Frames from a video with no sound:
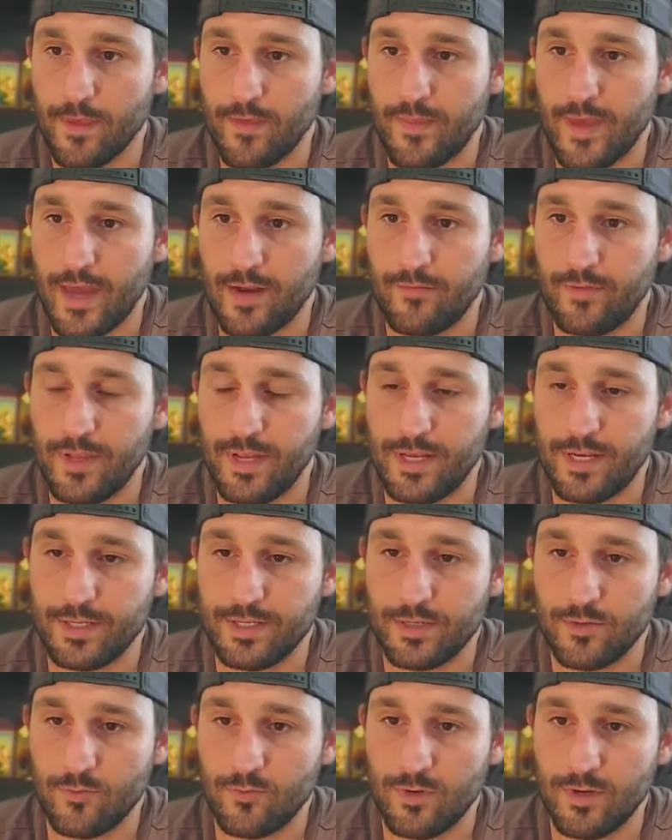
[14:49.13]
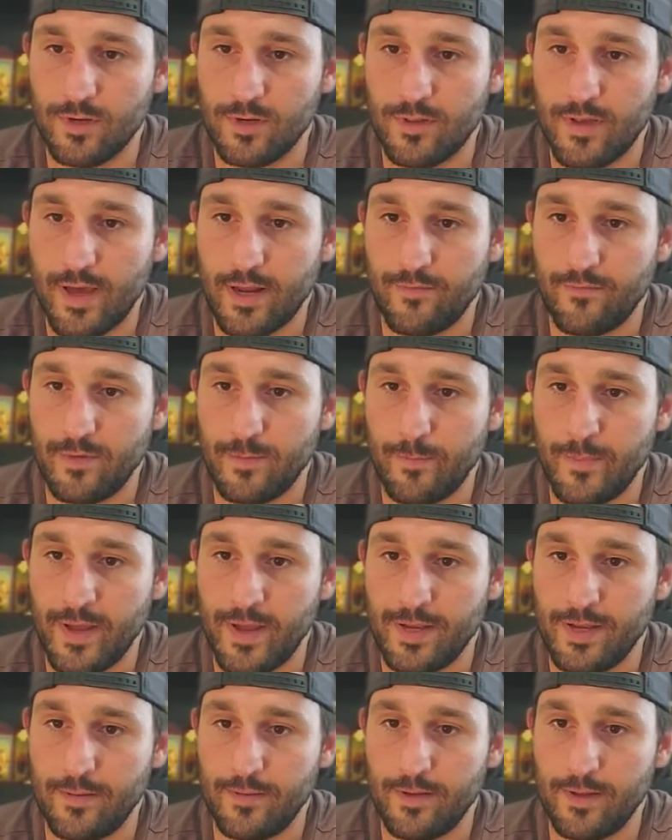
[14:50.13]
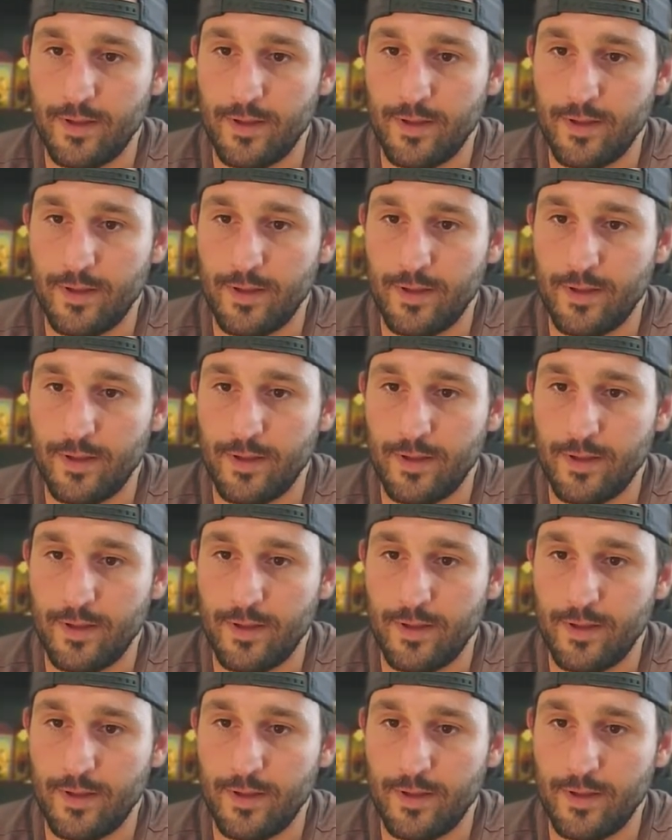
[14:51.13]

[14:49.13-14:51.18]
that of the innocent one, that of the, pen,